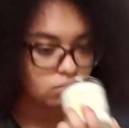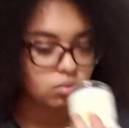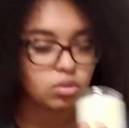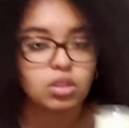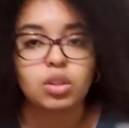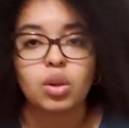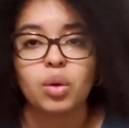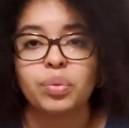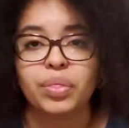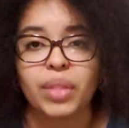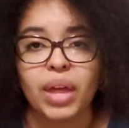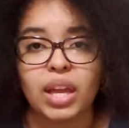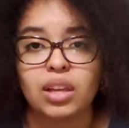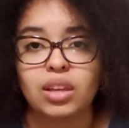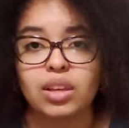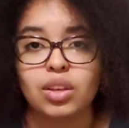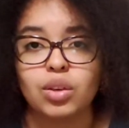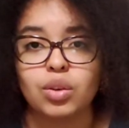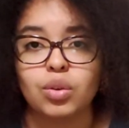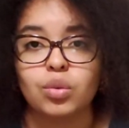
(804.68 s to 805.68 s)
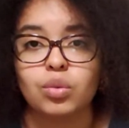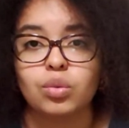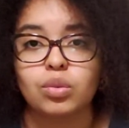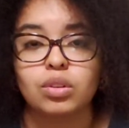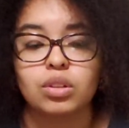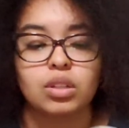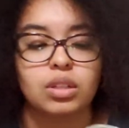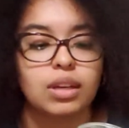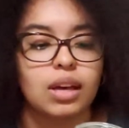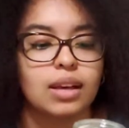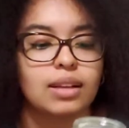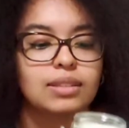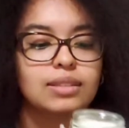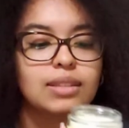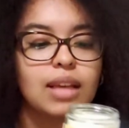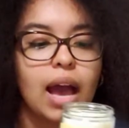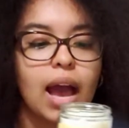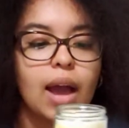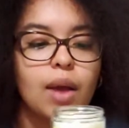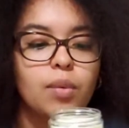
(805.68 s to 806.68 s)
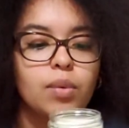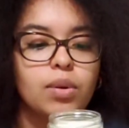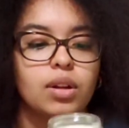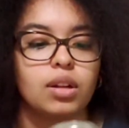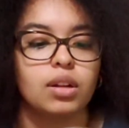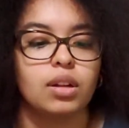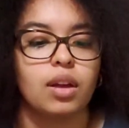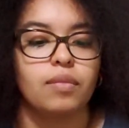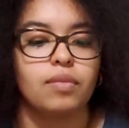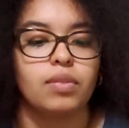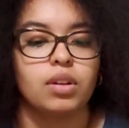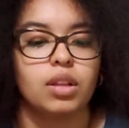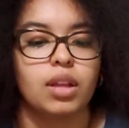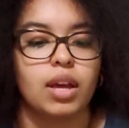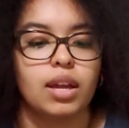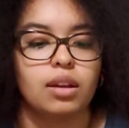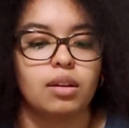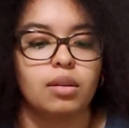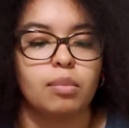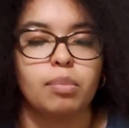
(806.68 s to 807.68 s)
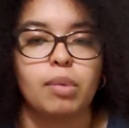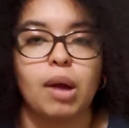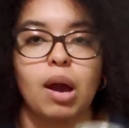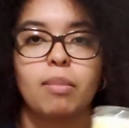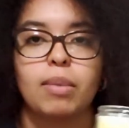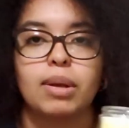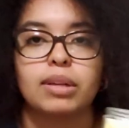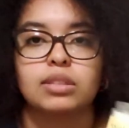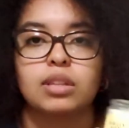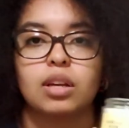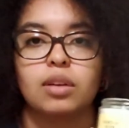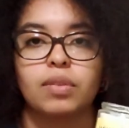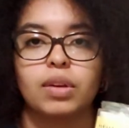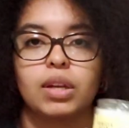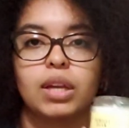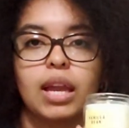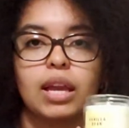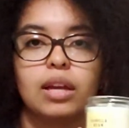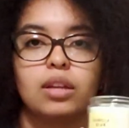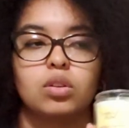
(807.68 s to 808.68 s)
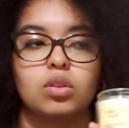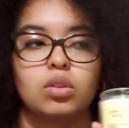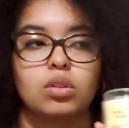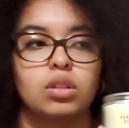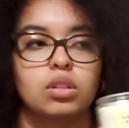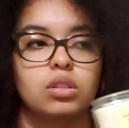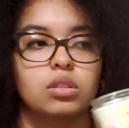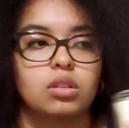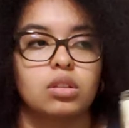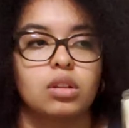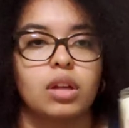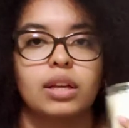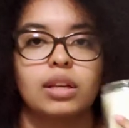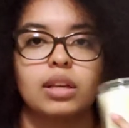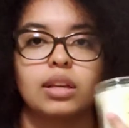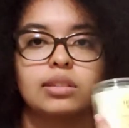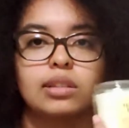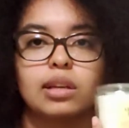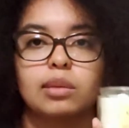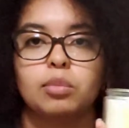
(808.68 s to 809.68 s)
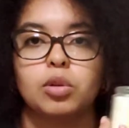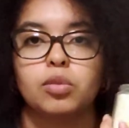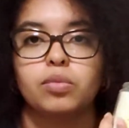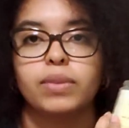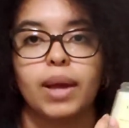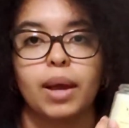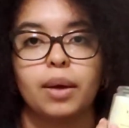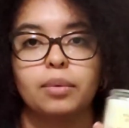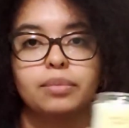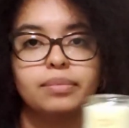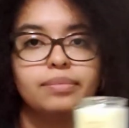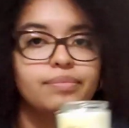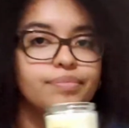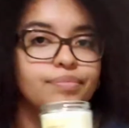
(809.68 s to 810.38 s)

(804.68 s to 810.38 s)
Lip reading: So thank you. Because I would have never, like, bought myself a candle until, I guess, I moved out.